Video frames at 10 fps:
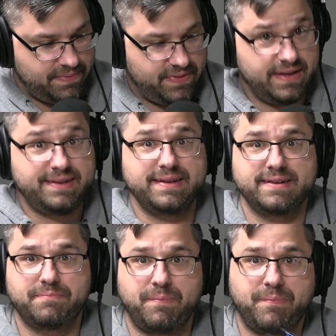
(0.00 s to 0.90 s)
This
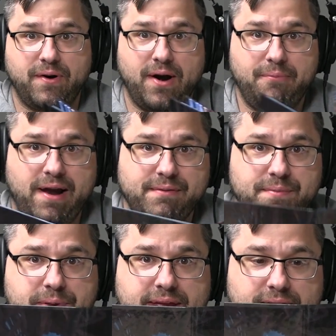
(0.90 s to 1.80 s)
is
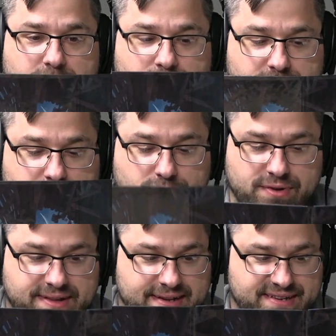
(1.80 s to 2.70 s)
probably one of the
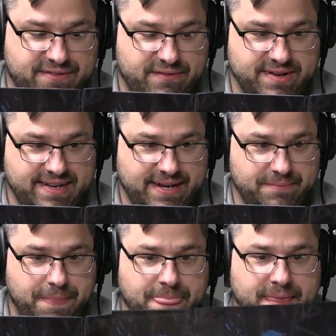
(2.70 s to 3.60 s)
coolest things I've ever seen.